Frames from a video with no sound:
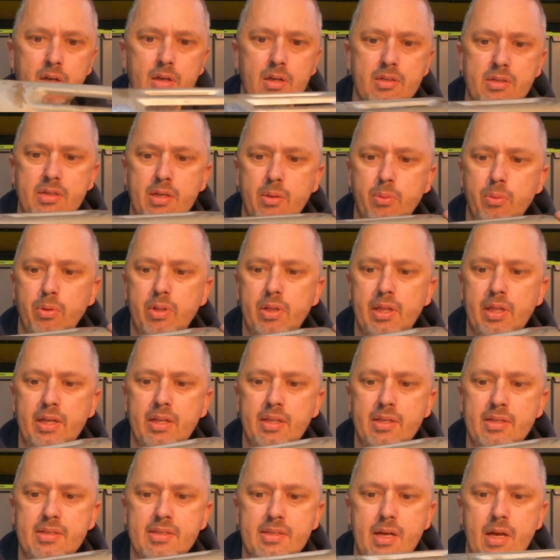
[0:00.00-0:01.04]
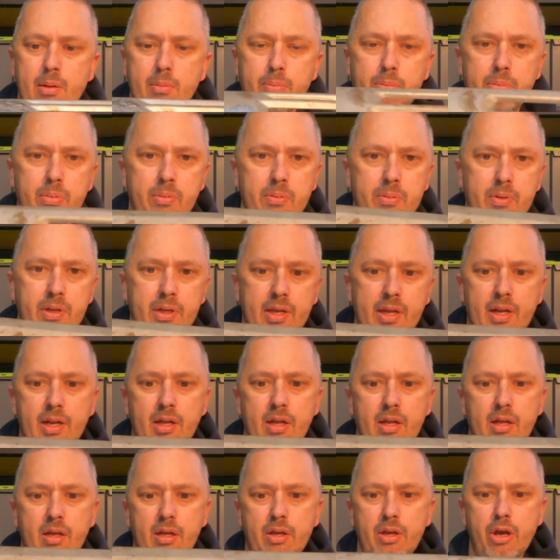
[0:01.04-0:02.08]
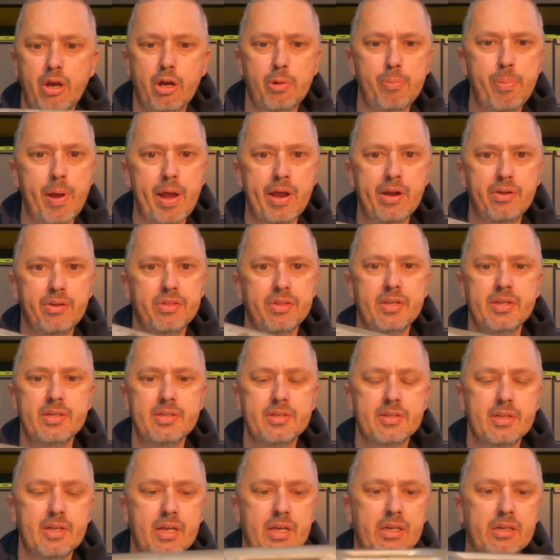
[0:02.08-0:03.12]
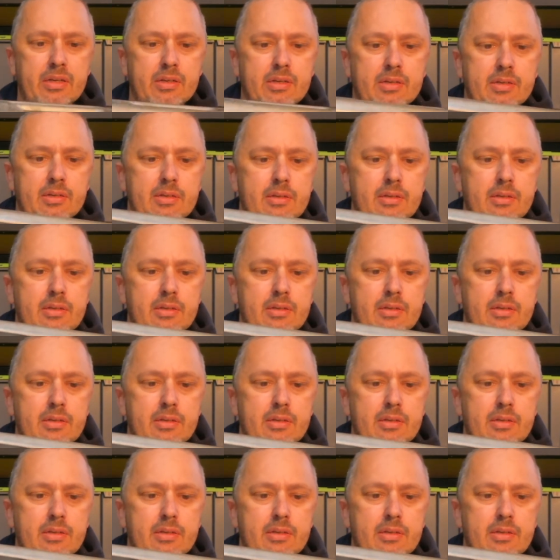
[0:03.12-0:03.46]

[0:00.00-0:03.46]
so we'll clean this up, get a coat of paint on this and